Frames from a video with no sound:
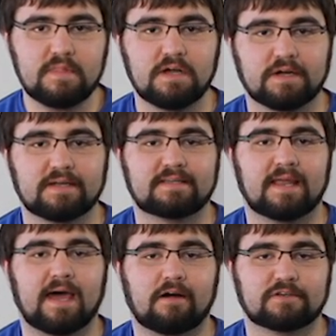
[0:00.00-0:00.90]
a good
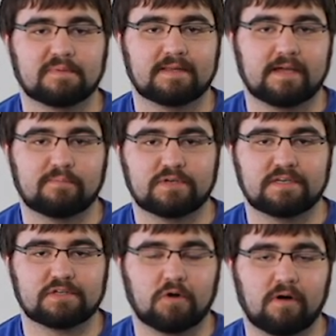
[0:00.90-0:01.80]
10 hours by the time
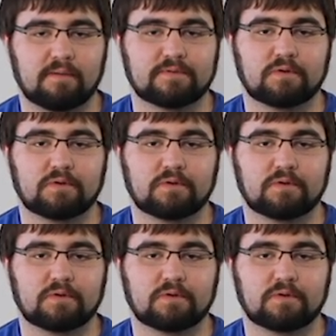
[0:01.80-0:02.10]
she'd show up.